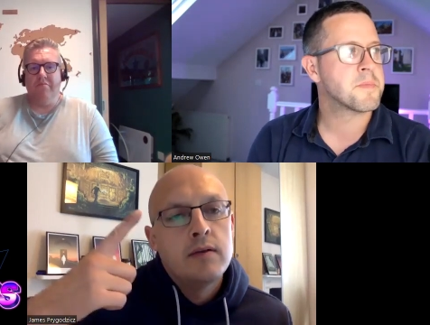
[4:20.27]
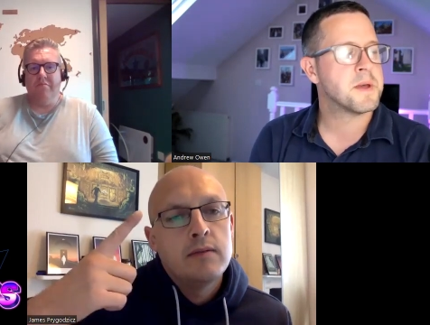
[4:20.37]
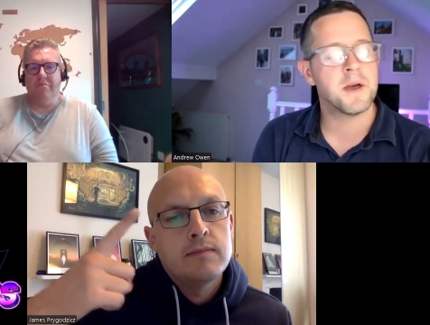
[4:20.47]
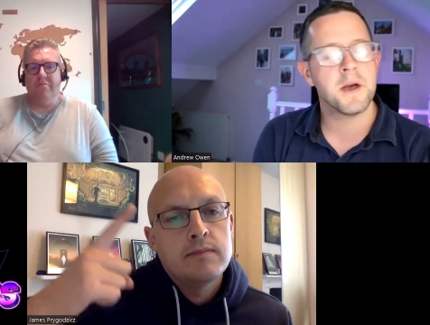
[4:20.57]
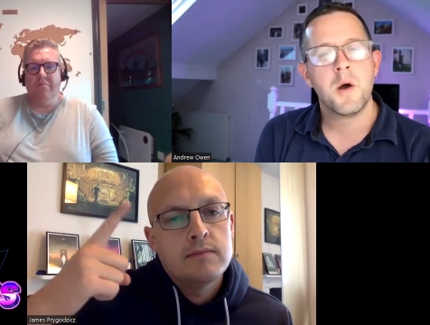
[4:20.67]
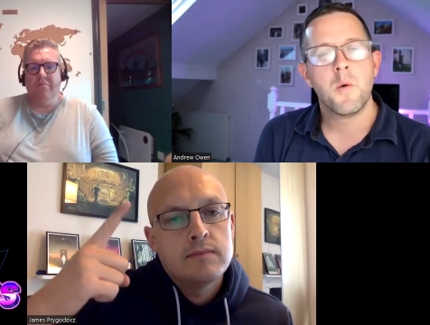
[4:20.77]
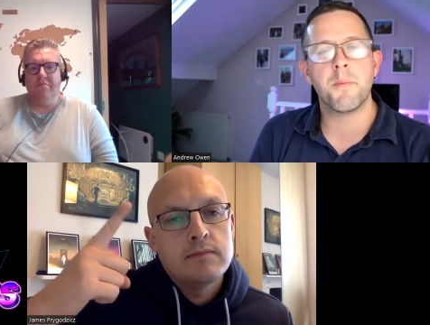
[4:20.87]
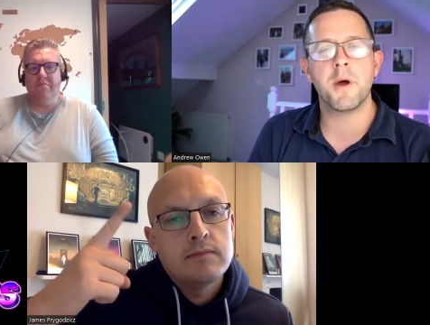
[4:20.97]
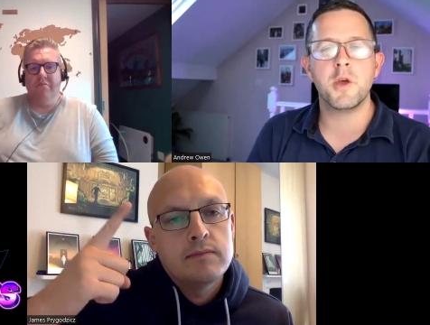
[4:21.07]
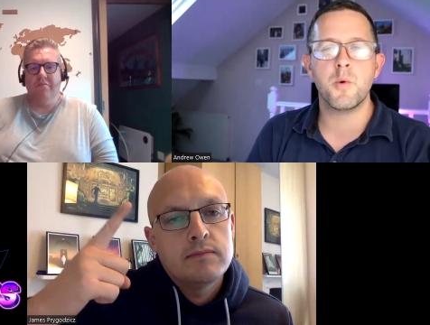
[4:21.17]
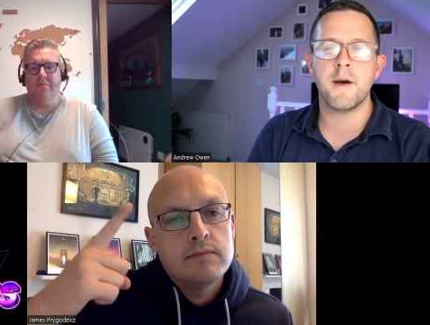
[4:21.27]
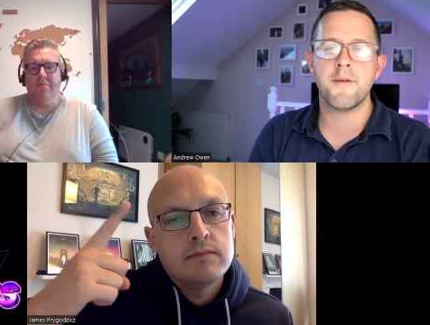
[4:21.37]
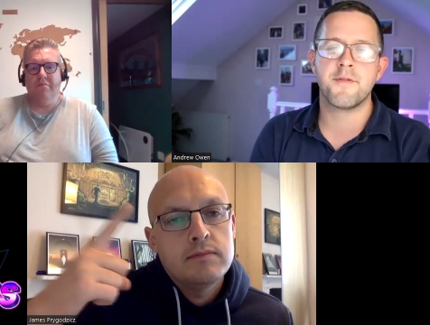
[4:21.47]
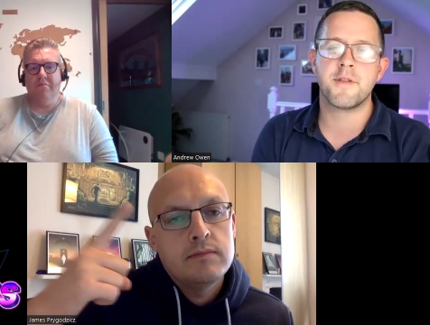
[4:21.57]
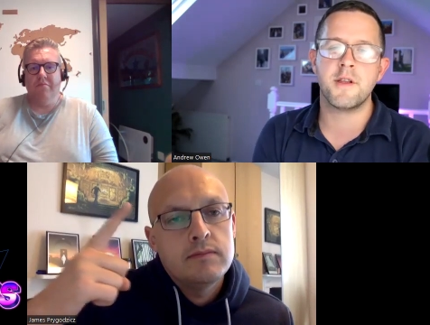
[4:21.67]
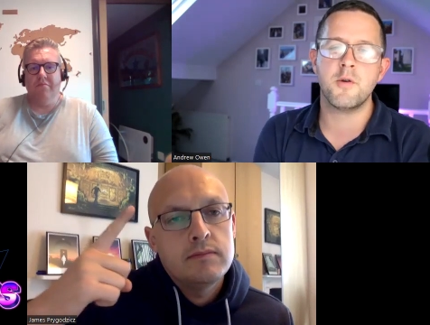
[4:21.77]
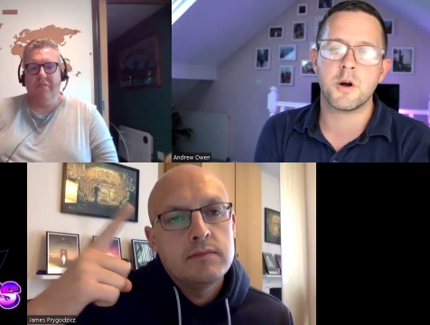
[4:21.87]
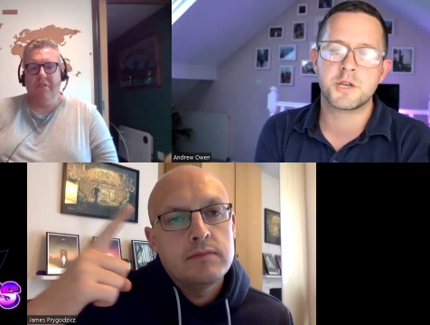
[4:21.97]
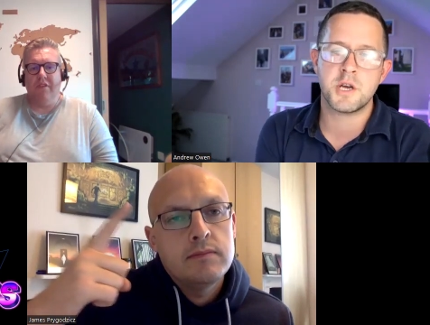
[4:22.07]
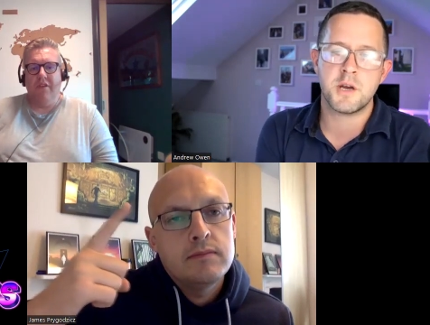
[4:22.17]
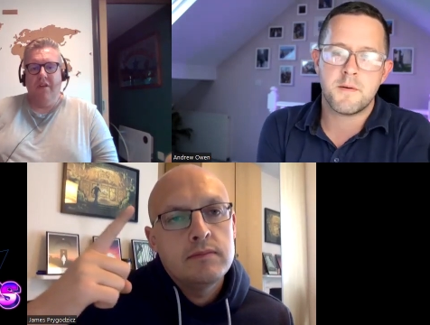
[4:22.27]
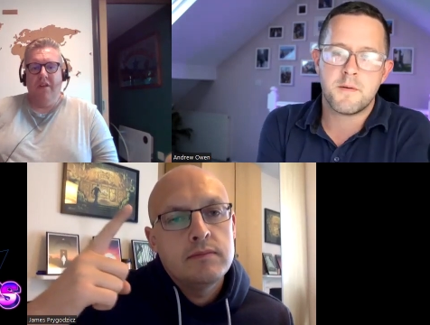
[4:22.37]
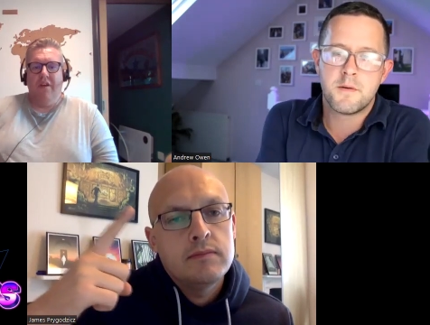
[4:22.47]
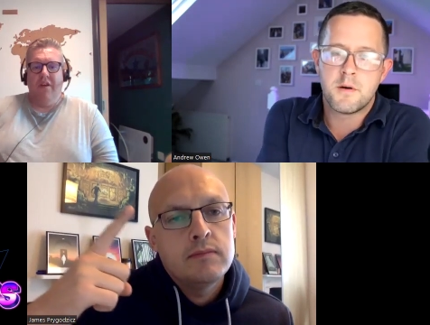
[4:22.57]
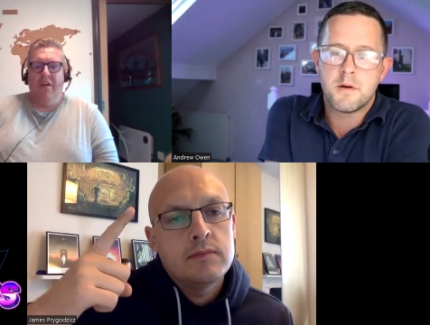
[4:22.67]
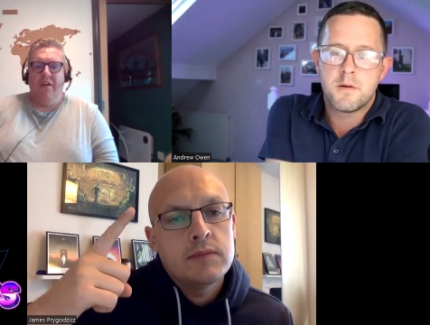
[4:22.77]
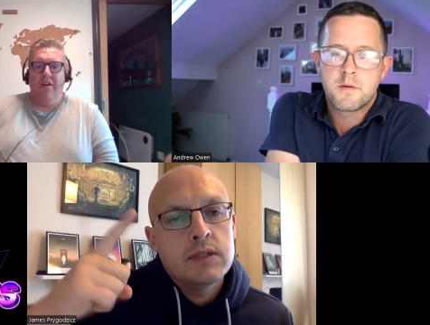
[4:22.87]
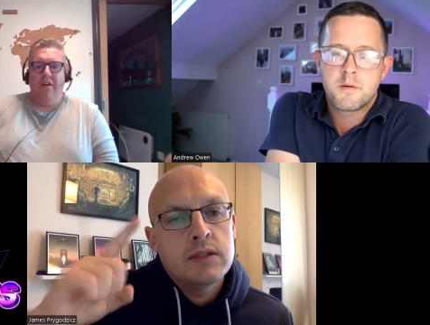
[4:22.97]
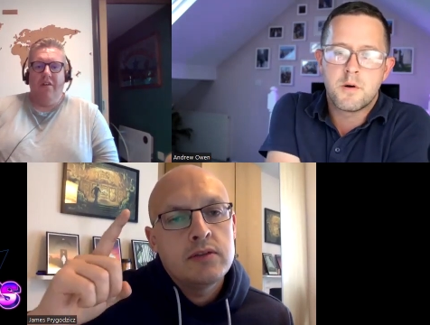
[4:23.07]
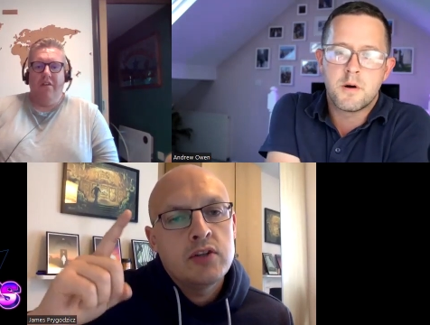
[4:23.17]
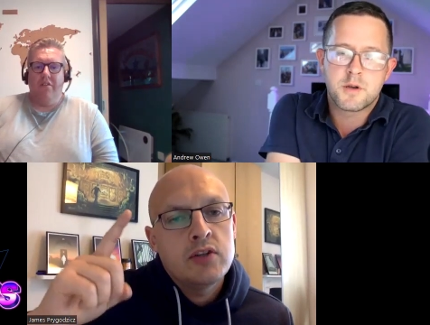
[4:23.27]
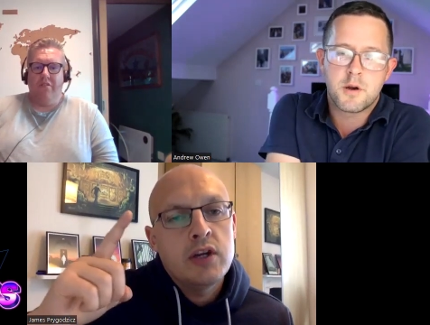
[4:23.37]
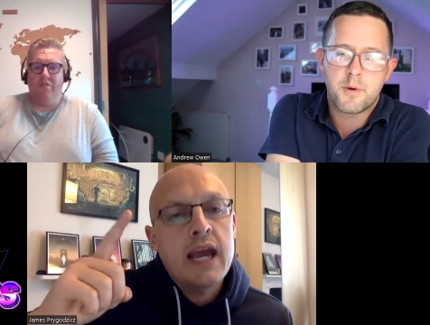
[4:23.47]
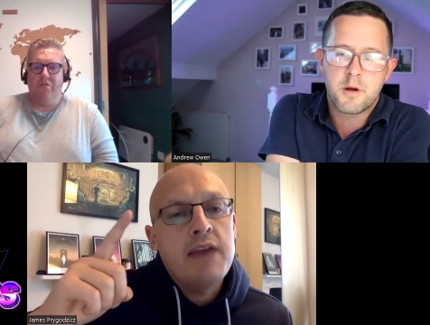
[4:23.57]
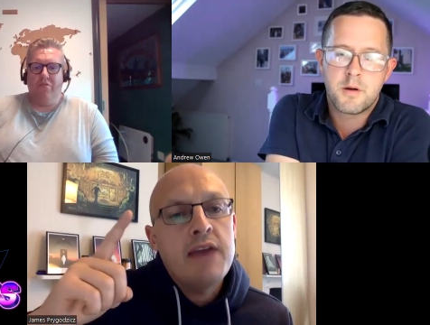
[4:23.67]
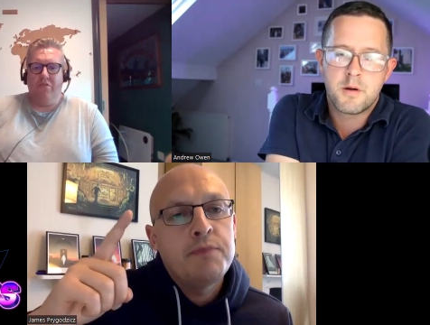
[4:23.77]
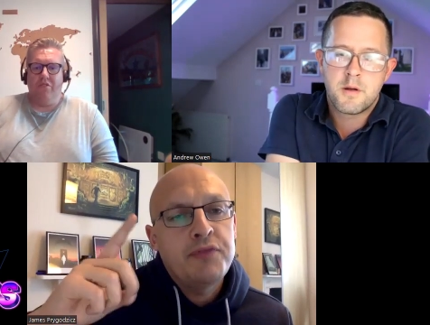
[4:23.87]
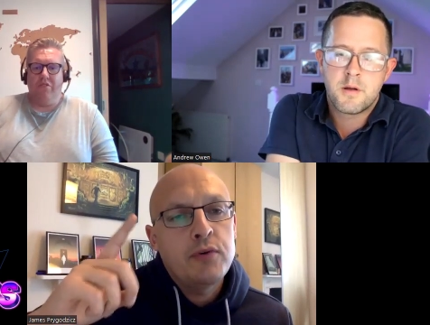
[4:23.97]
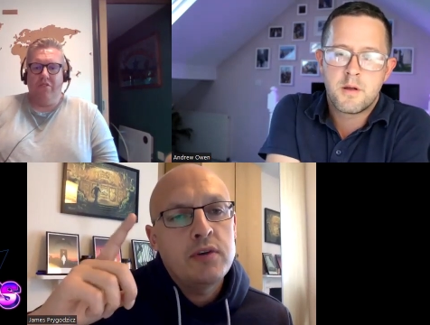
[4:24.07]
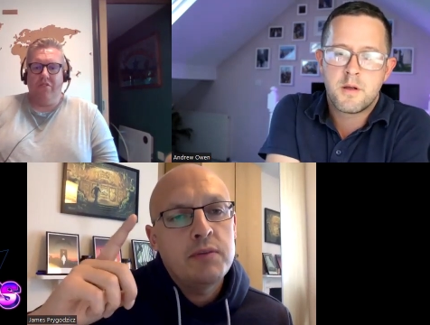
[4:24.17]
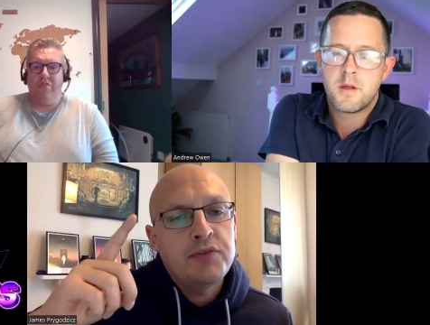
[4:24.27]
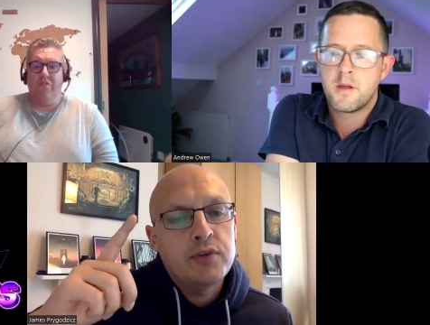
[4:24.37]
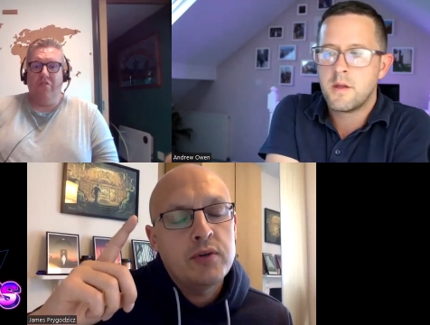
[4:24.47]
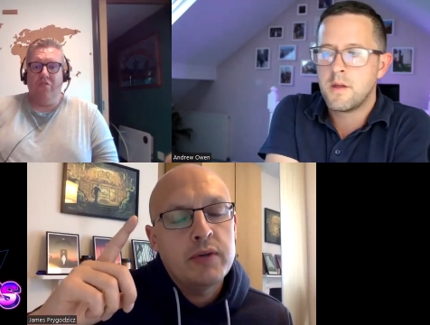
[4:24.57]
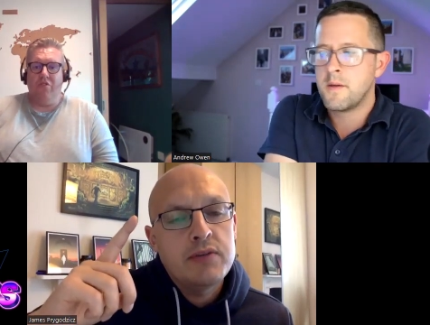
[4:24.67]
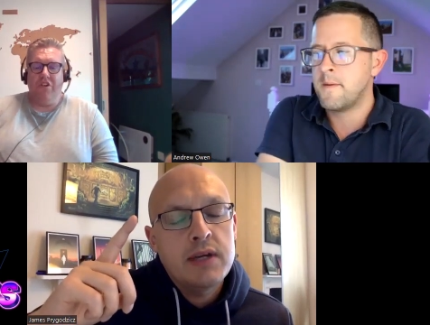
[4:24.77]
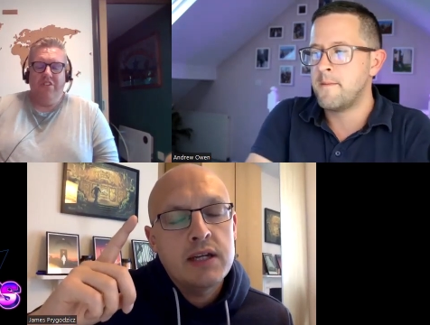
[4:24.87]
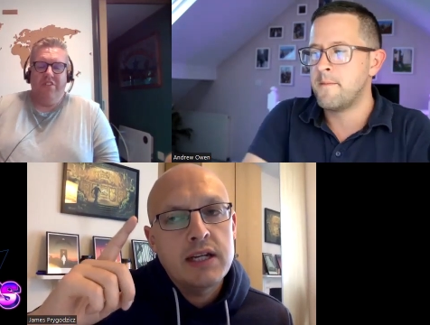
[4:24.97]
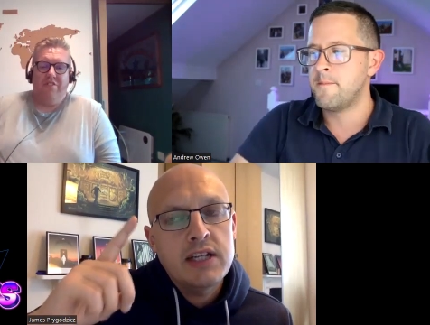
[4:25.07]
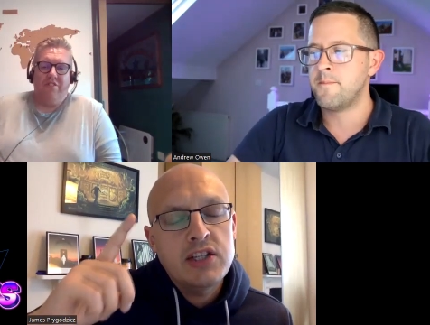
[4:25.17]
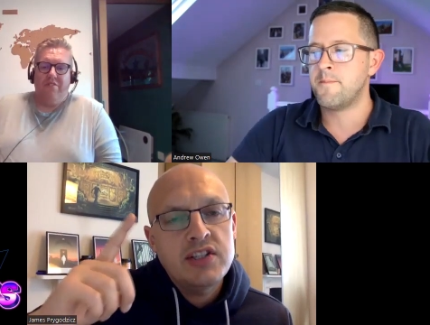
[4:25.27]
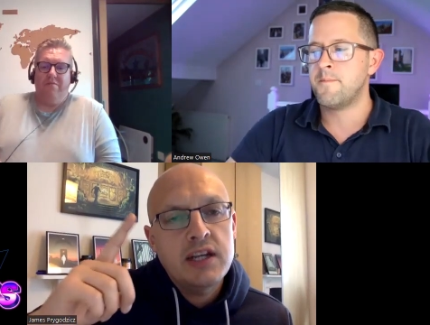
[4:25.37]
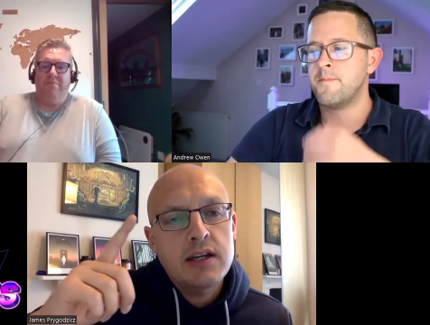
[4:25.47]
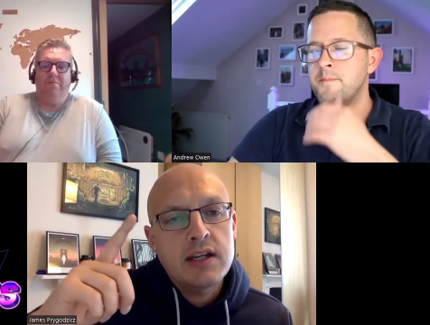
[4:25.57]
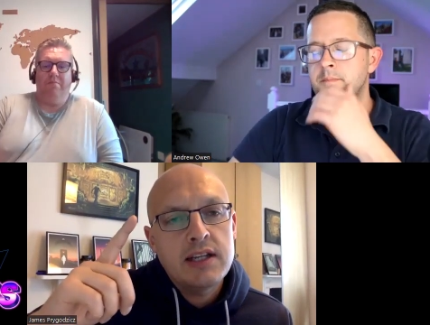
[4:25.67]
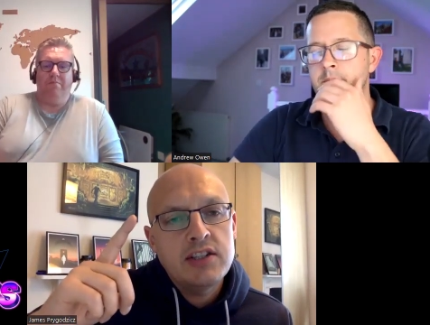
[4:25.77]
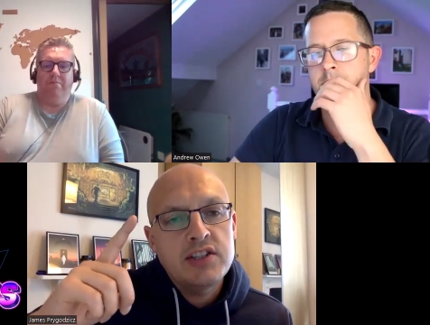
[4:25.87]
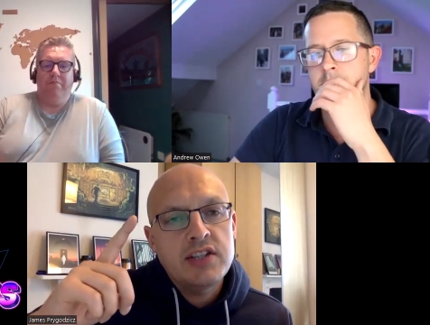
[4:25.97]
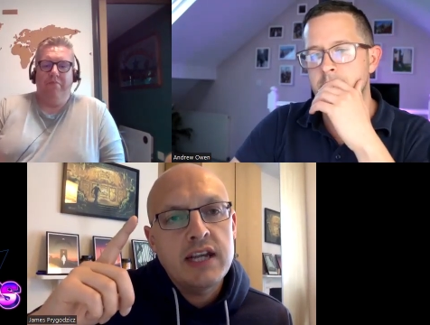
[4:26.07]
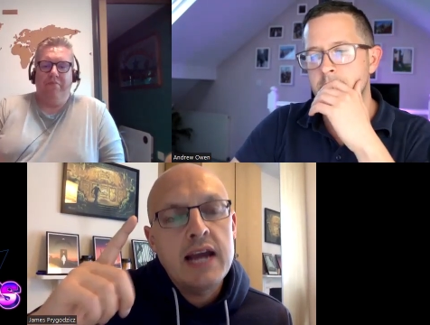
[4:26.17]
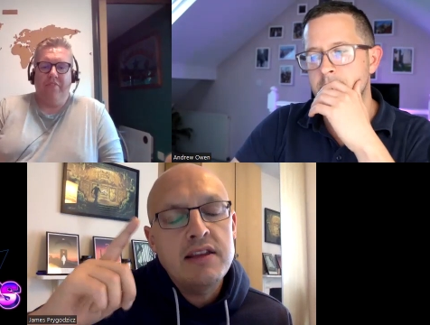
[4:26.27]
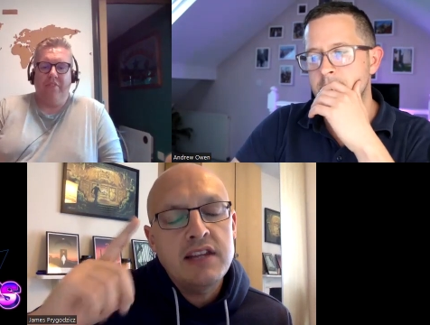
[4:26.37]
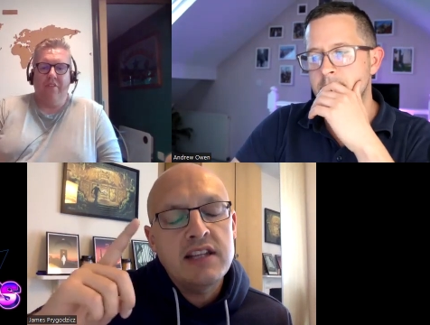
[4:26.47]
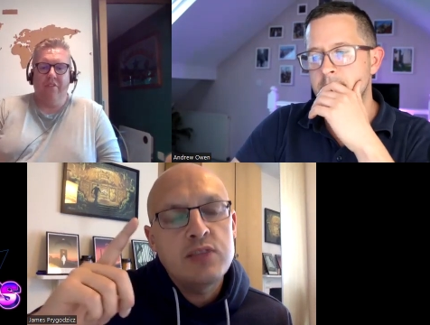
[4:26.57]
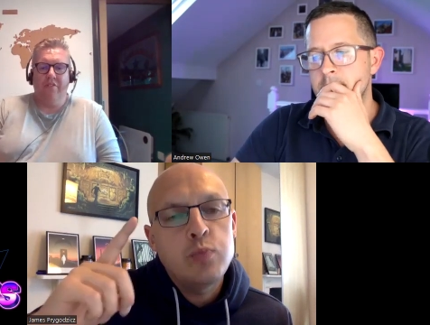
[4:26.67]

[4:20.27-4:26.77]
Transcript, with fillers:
Speaker 1: yeah, what about you, Ev? Did you watch it? on, sorry, sorry Ed, uh,
Speaker 2: before you, before you go into go it, can I just can I just say I think there's